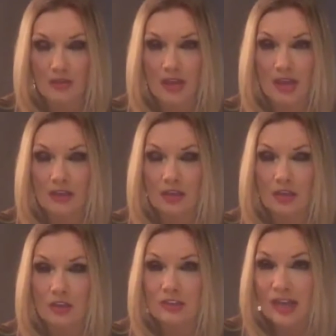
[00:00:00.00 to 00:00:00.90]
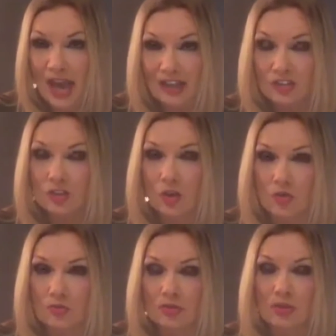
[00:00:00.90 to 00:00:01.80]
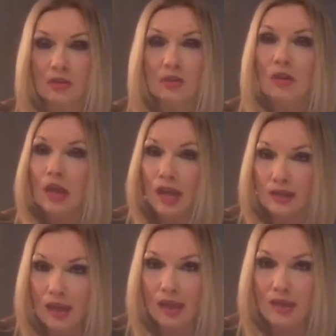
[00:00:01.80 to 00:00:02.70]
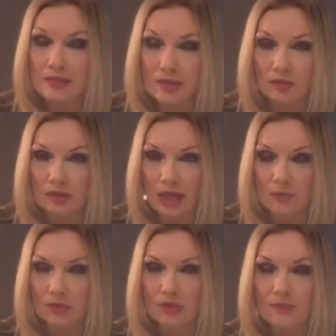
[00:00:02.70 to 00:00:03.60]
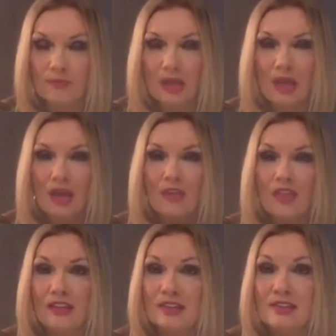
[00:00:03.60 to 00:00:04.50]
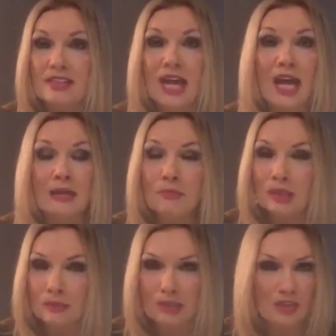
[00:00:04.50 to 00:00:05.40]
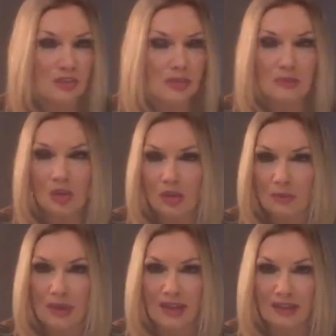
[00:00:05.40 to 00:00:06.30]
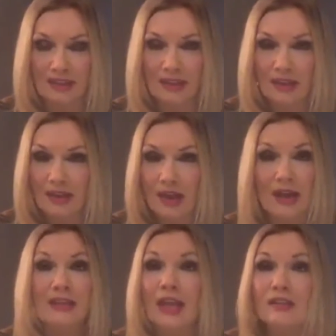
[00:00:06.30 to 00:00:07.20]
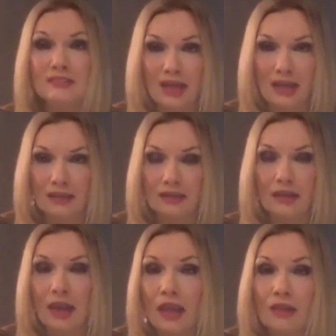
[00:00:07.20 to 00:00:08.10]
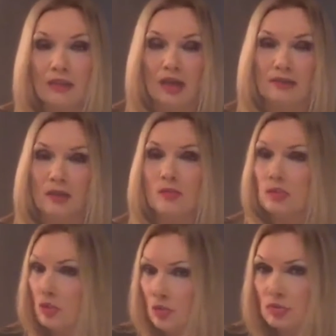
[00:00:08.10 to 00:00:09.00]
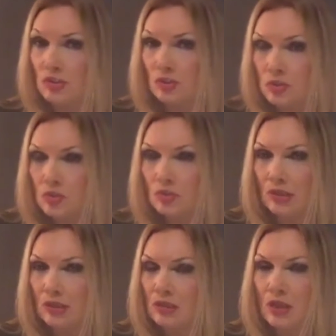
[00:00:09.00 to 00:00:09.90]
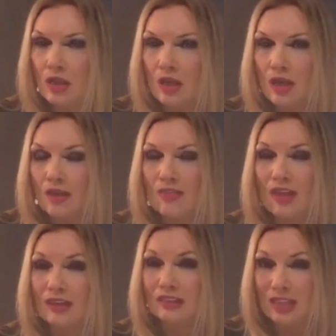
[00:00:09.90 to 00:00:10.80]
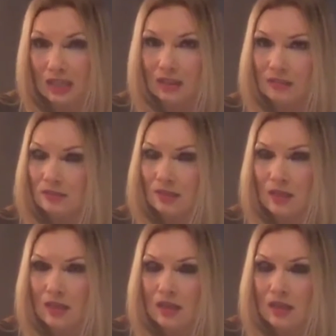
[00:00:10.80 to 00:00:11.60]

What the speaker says: that Taxstone, aka Daryl Campbell, that this 9mm semi-automatic Kel-Tec handgun that was used in the shooting that killed